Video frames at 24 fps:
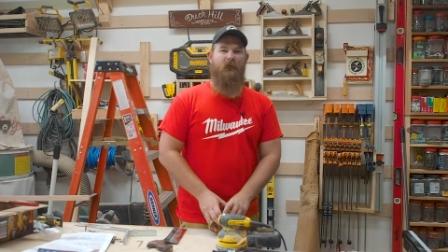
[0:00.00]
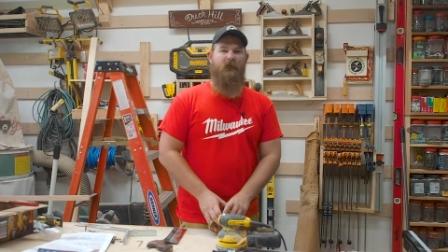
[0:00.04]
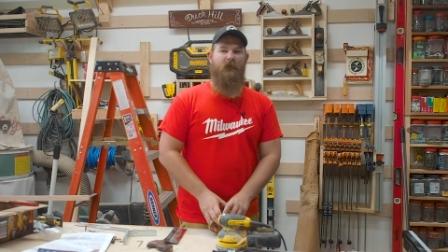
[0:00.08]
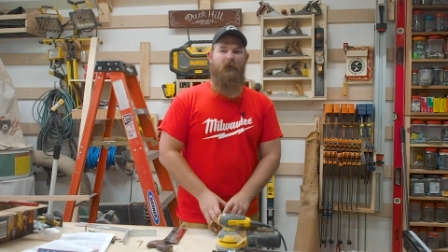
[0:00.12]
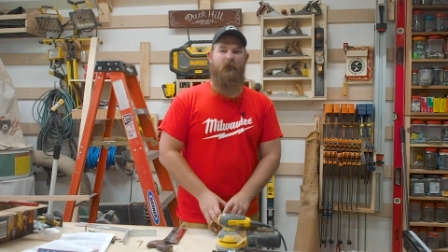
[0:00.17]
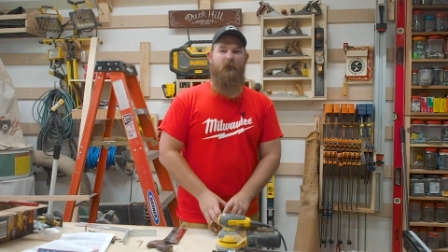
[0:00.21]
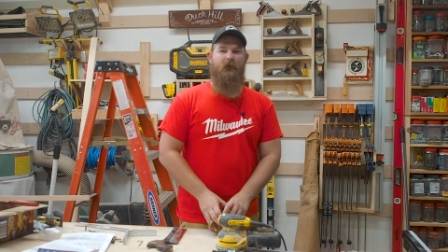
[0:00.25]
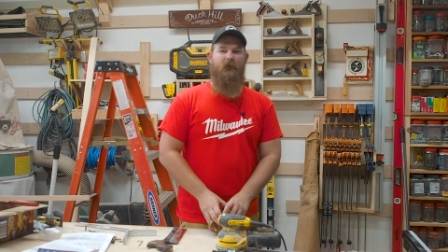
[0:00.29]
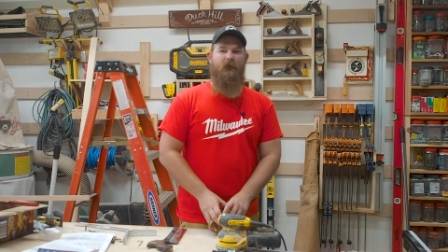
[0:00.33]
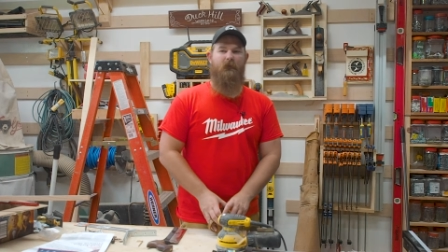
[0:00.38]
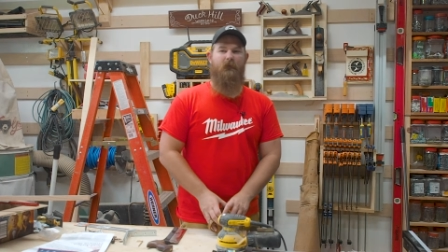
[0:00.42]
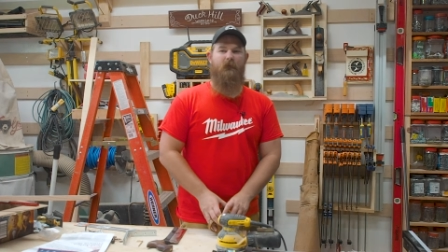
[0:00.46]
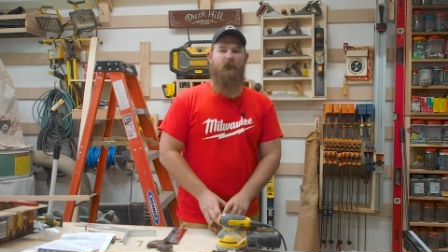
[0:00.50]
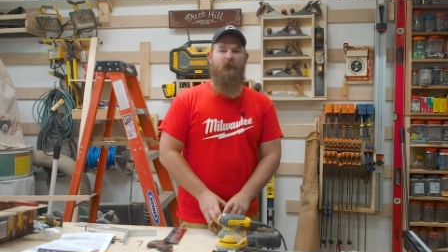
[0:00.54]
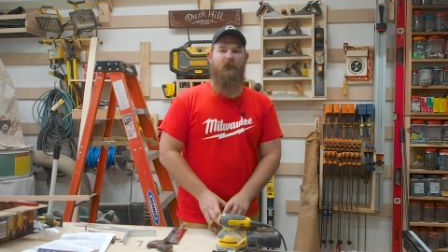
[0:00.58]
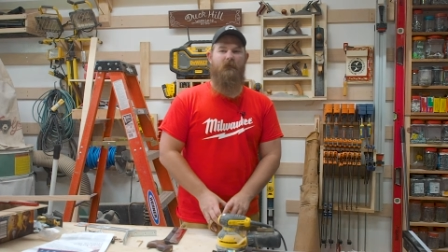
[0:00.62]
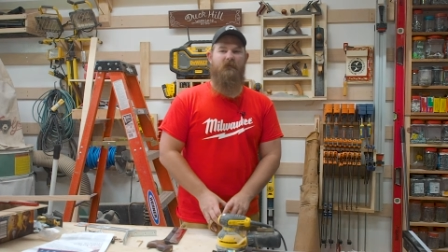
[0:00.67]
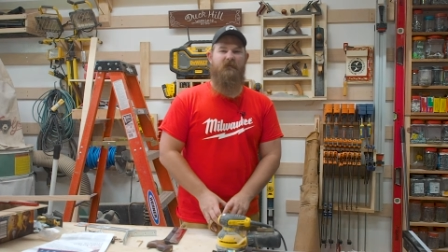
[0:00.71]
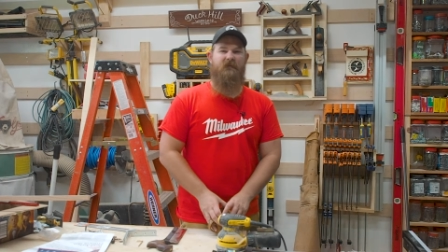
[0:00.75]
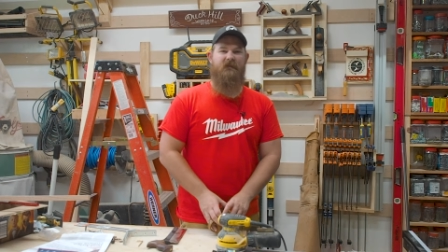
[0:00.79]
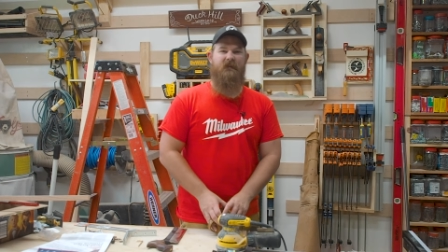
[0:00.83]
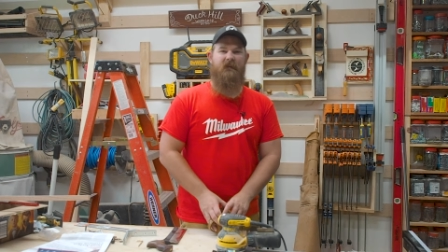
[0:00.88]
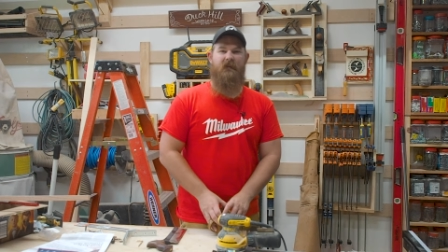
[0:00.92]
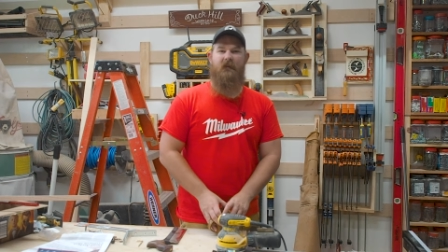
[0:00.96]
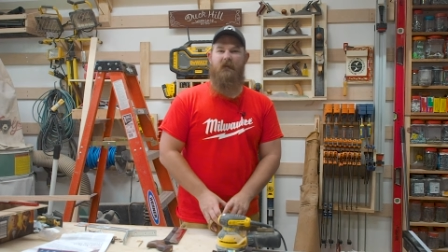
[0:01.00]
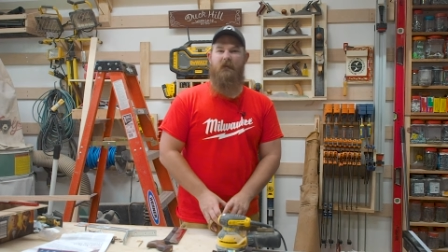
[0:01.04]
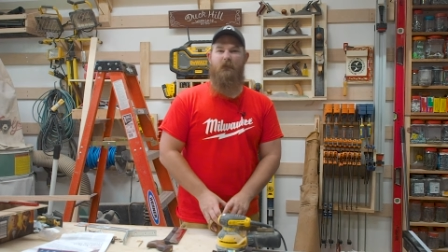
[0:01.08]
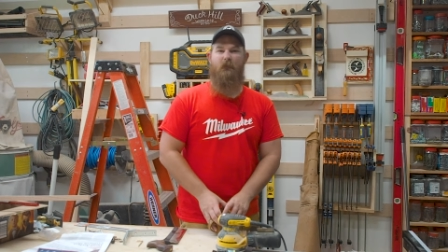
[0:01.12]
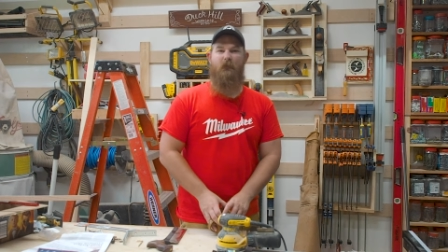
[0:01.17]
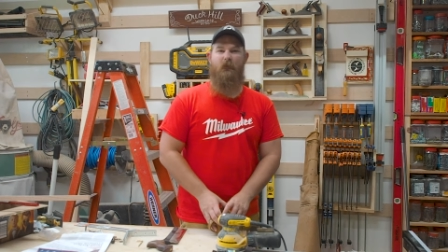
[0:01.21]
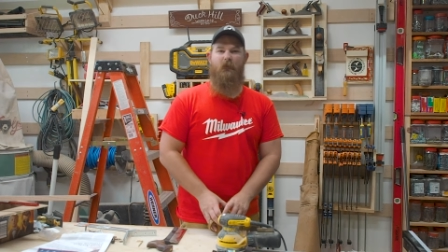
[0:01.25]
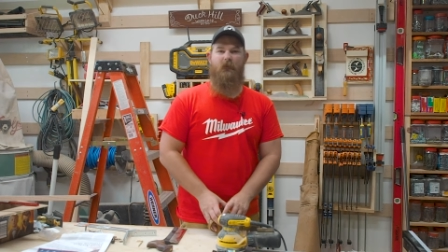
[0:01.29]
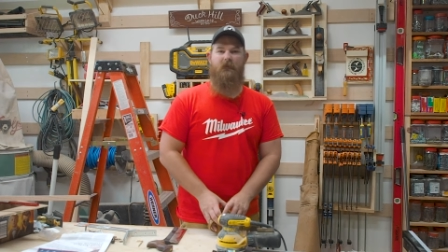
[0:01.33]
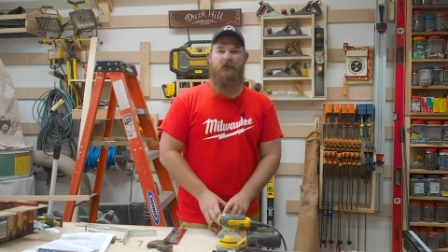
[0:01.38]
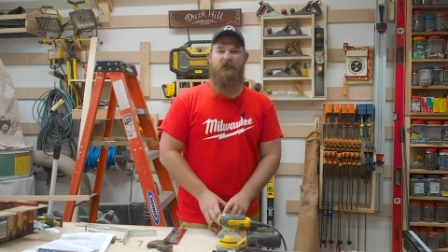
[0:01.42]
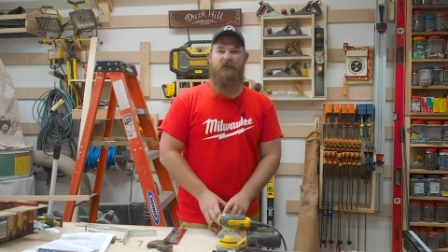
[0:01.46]
the only tools that I
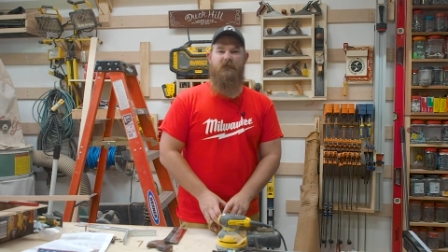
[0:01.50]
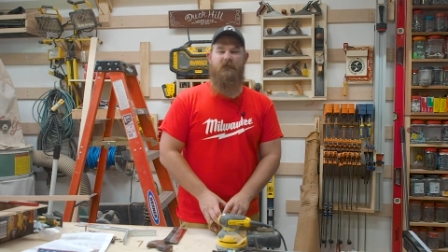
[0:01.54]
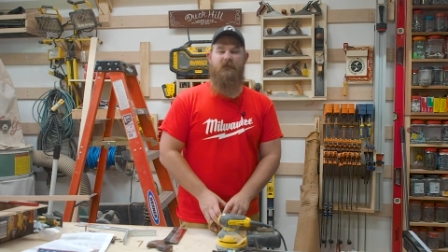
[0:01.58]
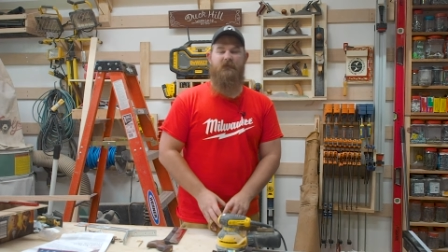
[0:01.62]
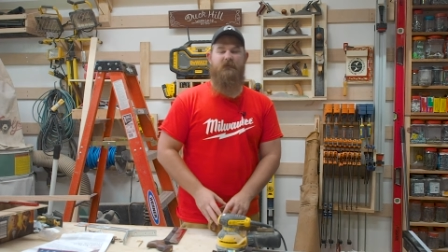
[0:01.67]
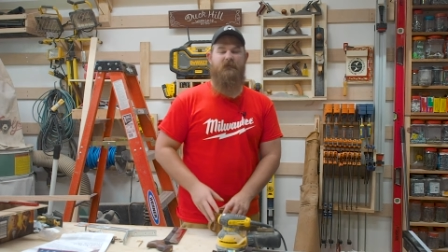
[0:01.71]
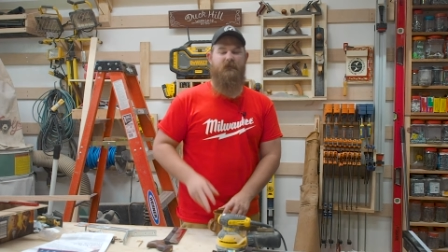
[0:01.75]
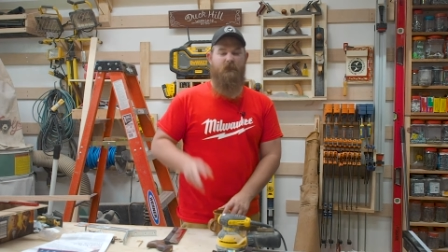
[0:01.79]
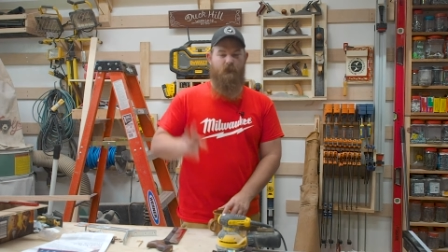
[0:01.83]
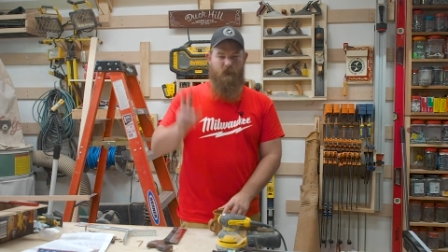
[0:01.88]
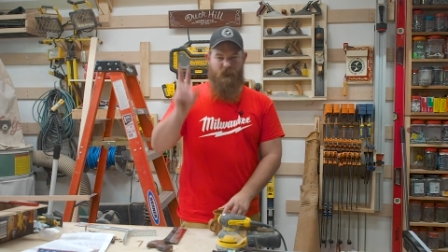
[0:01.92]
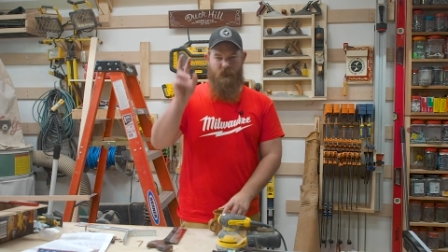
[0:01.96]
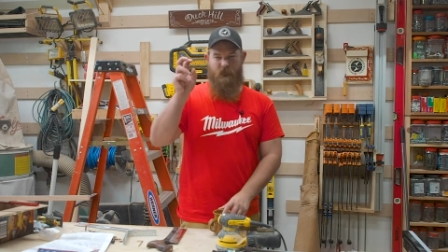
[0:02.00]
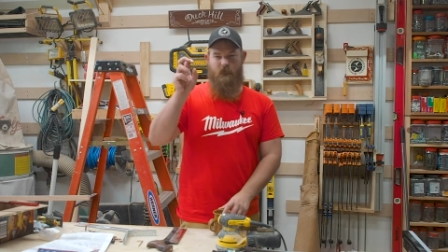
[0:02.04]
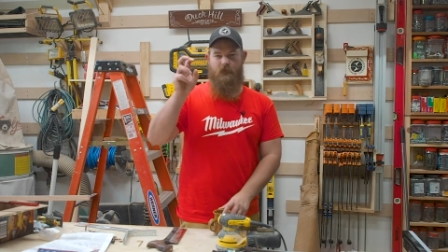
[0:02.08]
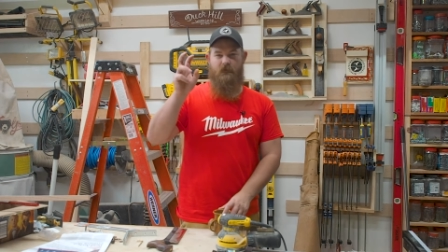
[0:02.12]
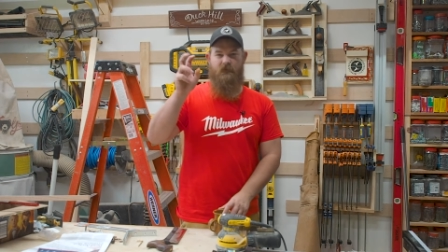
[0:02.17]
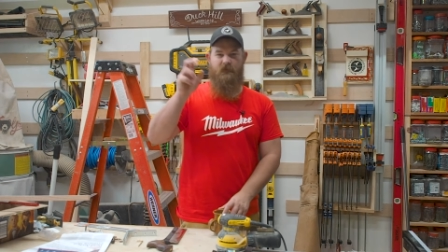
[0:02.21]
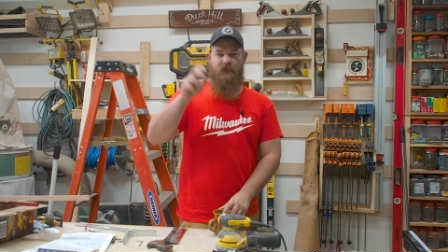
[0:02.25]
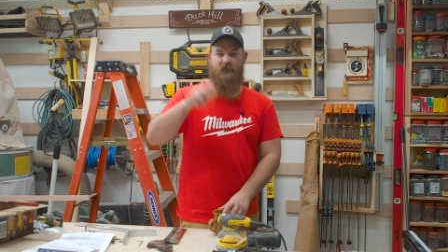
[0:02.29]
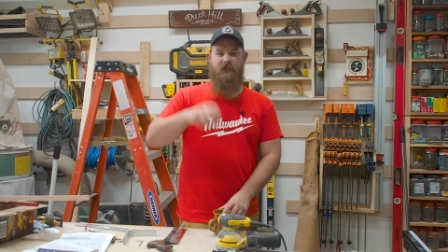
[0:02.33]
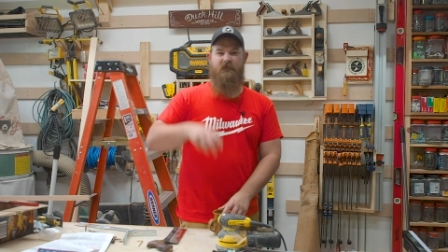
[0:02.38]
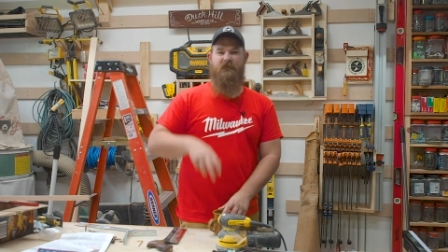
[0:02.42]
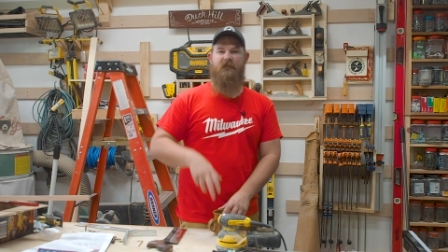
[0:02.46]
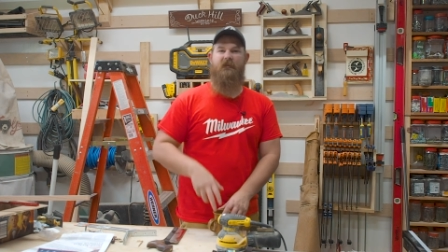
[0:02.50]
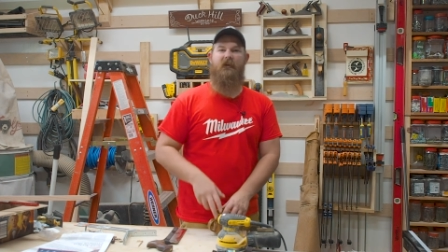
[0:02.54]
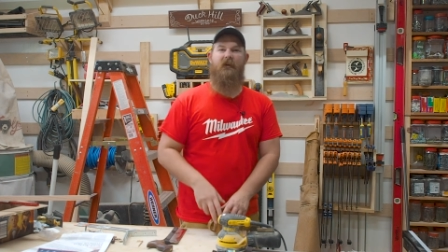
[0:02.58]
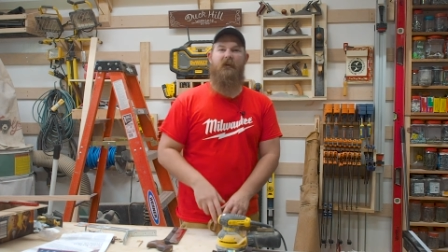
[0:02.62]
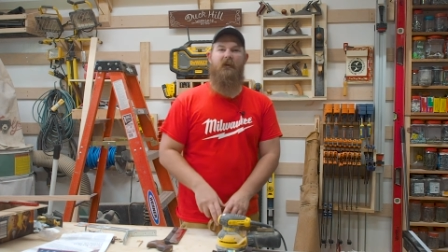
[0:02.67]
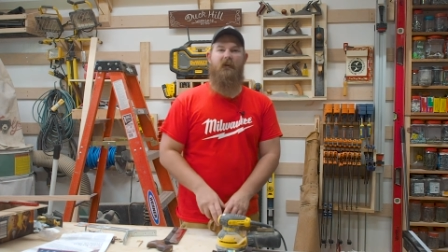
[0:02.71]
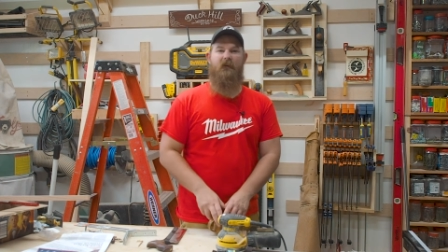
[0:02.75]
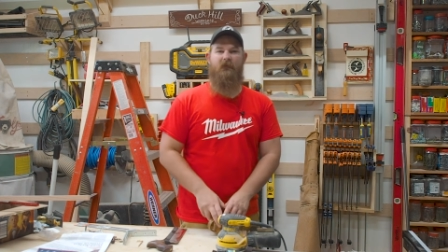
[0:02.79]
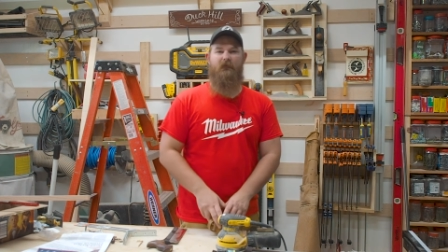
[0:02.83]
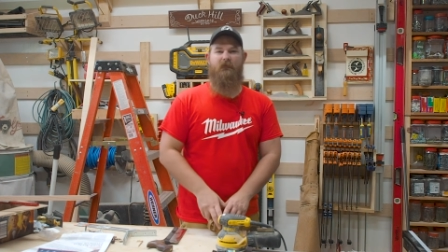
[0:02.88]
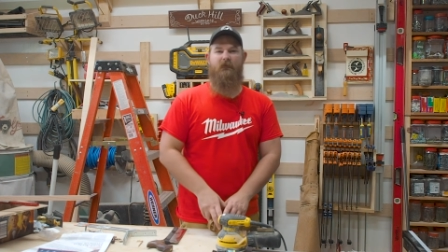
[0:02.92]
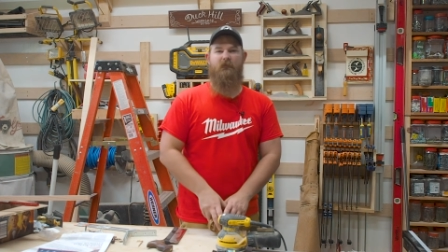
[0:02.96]
purchased, purchased,
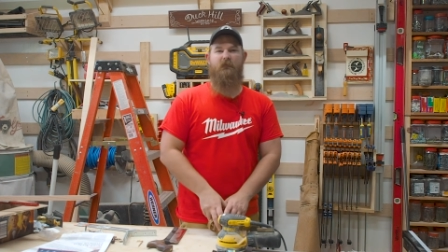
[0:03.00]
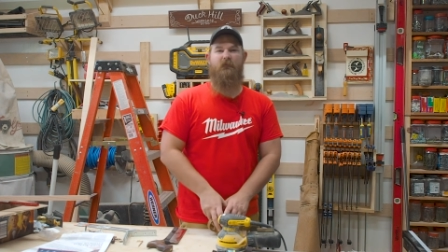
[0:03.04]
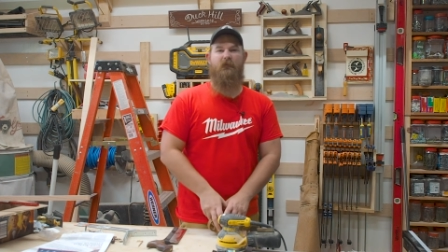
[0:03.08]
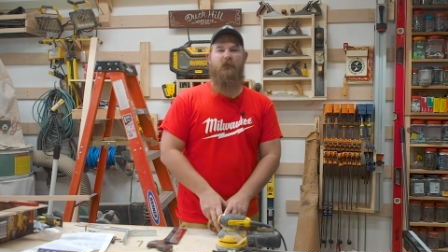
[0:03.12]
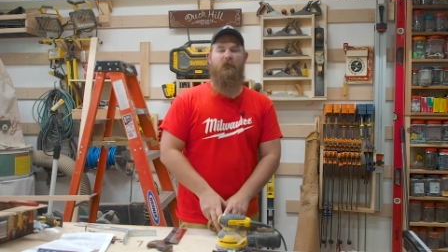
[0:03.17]
got from